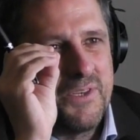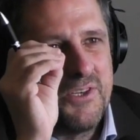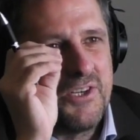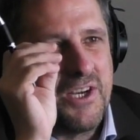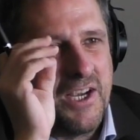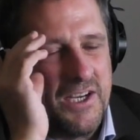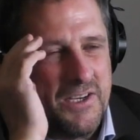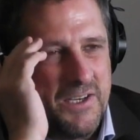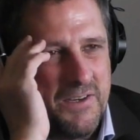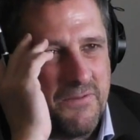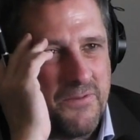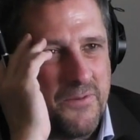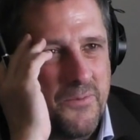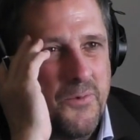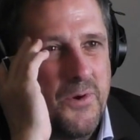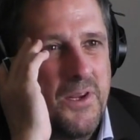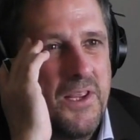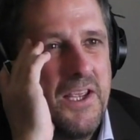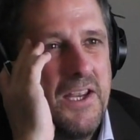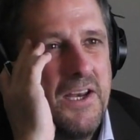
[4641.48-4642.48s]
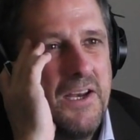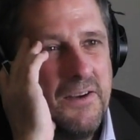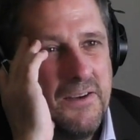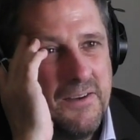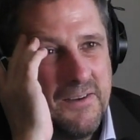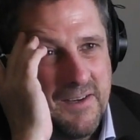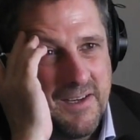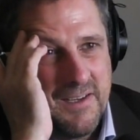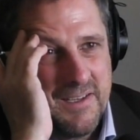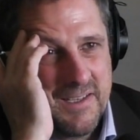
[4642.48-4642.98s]
change it from within,
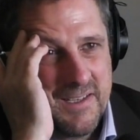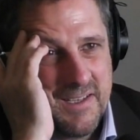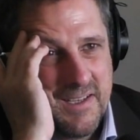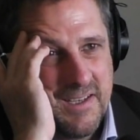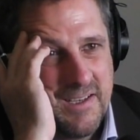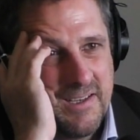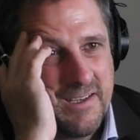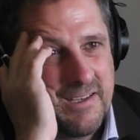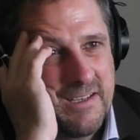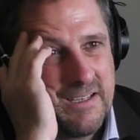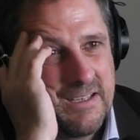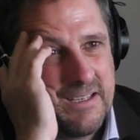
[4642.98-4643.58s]
let's say?